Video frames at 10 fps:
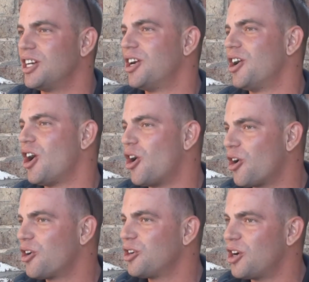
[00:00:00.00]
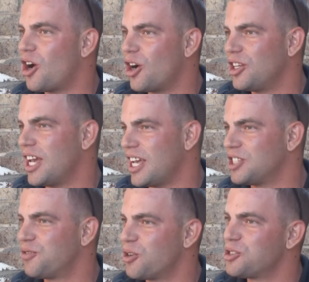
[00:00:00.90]

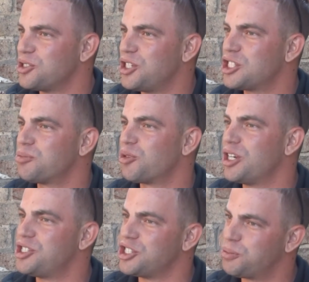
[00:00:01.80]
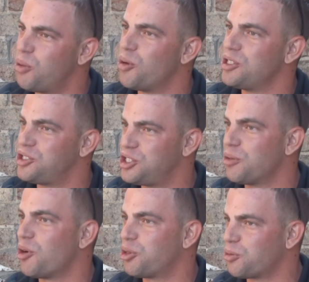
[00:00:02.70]
As far as in the decimal range, it's
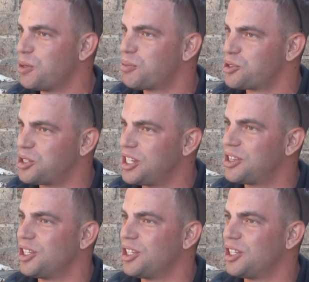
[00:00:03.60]
0.03%.